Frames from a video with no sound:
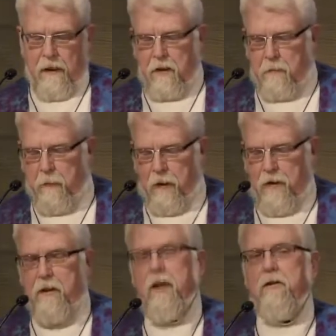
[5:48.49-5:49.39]
In his
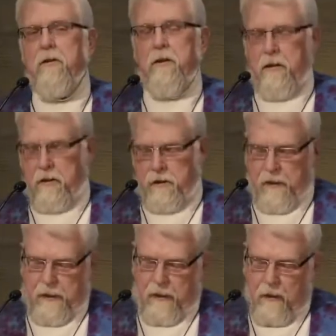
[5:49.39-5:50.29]
book, The Desert in the
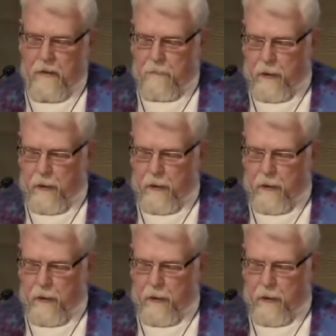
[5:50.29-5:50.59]
City,